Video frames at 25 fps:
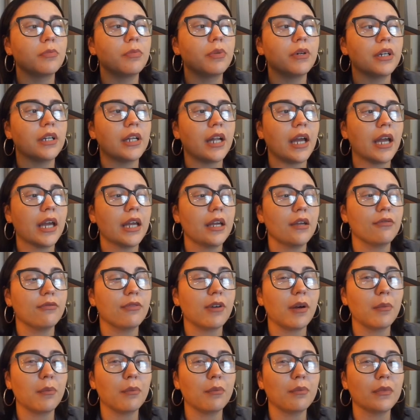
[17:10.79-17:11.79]
but if
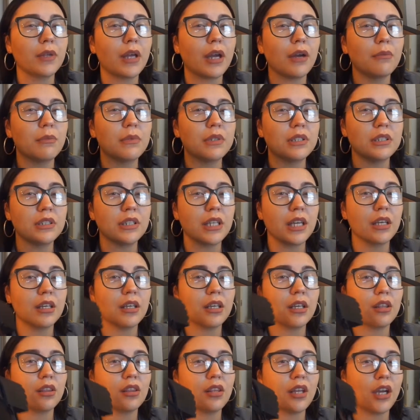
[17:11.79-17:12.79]
I'm not mistaken,